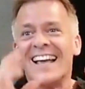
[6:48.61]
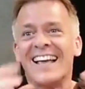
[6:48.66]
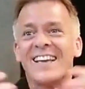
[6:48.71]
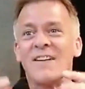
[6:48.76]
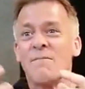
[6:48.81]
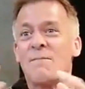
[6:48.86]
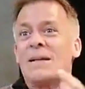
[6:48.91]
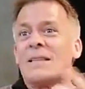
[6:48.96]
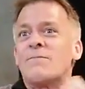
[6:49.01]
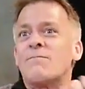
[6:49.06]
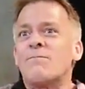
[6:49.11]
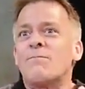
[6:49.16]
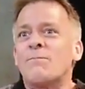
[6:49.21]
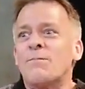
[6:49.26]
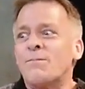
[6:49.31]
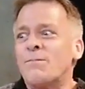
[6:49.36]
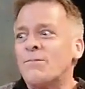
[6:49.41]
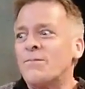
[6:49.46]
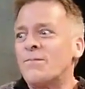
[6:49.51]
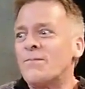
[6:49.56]
But
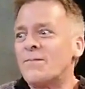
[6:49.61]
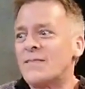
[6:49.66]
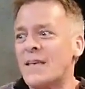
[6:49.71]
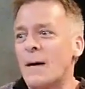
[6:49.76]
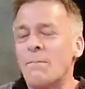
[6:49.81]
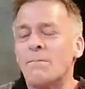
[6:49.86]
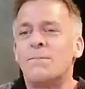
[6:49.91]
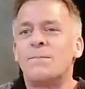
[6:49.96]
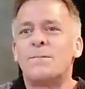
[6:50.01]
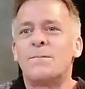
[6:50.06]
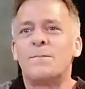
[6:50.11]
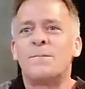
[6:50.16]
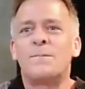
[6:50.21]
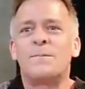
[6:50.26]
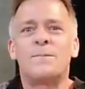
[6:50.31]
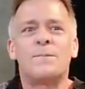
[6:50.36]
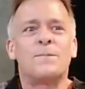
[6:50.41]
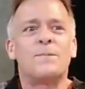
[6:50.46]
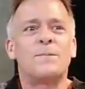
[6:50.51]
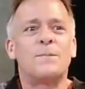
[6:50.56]
some
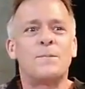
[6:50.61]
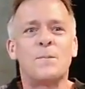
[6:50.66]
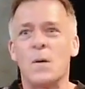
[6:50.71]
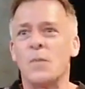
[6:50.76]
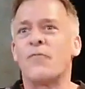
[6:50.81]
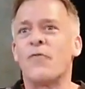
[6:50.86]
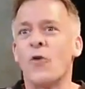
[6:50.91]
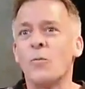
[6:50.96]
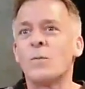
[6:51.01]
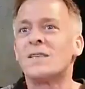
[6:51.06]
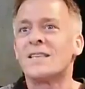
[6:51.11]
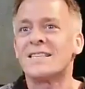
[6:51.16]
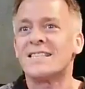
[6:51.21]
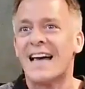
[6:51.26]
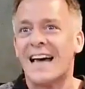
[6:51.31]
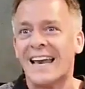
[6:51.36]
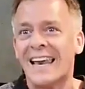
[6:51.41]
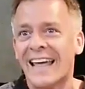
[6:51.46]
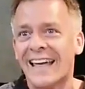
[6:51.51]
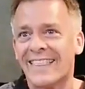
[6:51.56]
performances
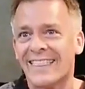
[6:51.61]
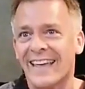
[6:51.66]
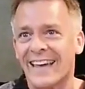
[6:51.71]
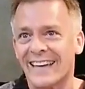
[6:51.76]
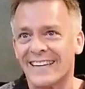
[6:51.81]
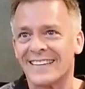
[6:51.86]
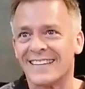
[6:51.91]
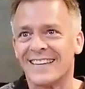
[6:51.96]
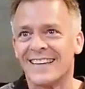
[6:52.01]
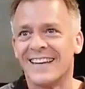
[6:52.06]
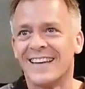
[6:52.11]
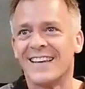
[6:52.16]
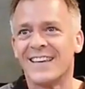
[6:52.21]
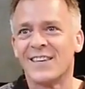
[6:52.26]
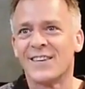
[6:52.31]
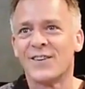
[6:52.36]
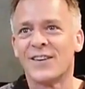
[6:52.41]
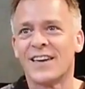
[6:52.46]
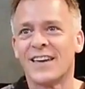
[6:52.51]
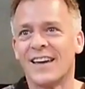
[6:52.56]
are like that.
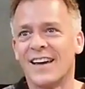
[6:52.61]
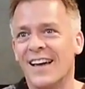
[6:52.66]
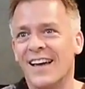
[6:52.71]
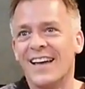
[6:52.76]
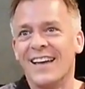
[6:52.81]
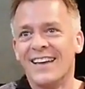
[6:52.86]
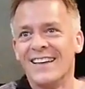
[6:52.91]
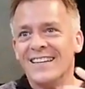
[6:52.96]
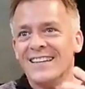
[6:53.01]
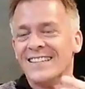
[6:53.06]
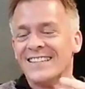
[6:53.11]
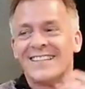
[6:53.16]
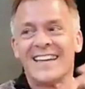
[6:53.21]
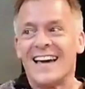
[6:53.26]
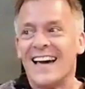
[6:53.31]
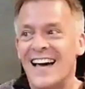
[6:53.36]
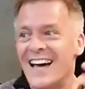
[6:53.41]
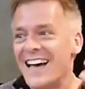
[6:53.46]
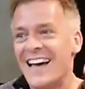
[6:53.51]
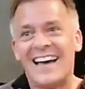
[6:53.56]
You hear
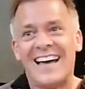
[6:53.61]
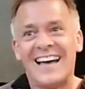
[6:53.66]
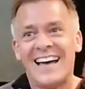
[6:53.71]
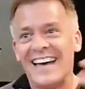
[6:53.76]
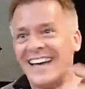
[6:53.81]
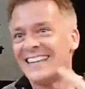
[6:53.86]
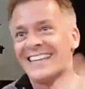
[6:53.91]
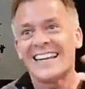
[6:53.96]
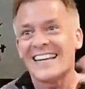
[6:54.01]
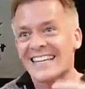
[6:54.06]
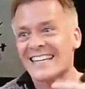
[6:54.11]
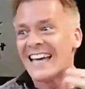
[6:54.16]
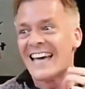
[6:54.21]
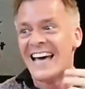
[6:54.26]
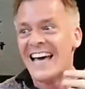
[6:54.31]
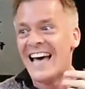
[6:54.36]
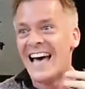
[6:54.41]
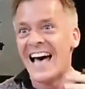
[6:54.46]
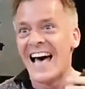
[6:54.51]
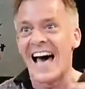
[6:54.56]
da da da da
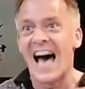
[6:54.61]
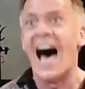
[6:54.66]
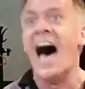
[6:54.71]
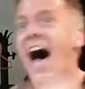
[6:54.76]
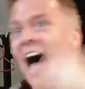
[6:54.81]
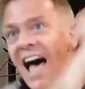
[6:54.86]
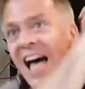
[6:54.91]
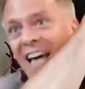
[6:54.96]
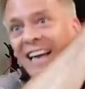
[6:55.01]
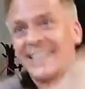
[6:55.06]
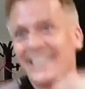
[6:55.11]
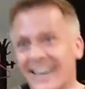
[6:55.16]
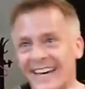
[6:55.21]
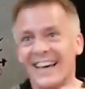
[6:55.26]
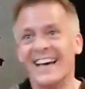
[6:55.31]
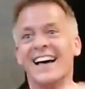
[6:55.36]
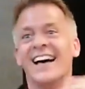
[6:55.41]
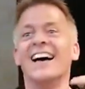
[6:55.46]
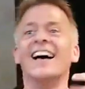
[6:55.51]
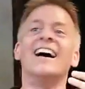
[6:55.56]

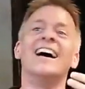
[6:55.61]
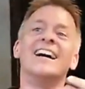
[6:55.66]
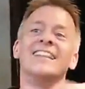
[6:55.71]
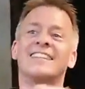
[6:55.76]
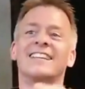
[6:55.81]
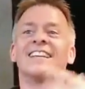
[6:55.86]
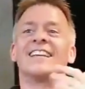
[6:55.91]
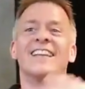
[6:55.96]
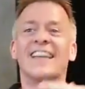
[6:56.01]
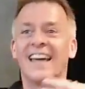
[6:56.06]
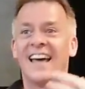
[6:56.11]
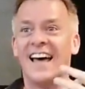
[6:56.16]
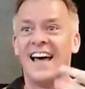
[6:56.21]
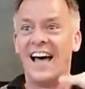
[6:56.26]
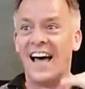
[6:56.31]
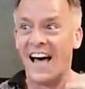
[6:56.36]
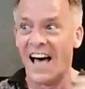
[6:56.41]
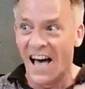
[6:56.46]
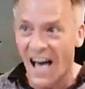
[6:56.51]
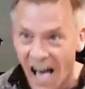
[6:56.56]
da da da
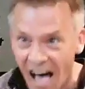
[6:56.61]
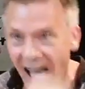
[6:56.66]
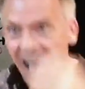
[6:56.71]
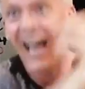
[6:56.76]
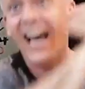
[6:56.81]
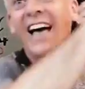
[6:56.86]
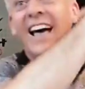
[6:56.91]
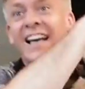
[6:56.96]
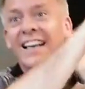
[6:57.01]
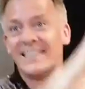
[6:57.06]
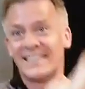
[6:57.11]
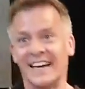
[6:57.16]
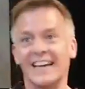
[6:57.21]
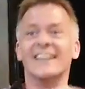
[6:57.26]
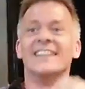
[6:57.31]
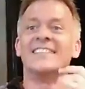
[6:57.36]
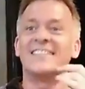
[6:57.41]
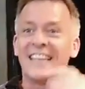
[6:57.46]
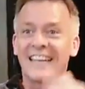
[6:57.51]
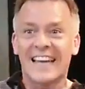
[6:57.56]
da
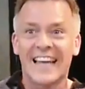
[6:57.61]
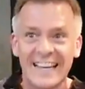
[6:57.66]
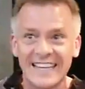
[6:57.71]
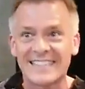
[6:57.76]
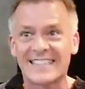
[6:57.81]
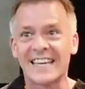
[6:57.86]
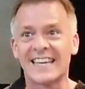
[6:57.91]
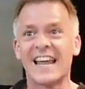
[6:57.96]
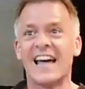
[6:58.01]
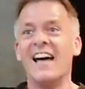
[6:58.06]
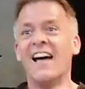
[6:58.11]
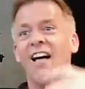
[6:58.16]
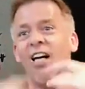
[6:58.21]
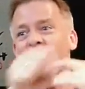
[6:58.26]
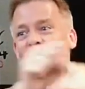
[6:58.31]
da da da.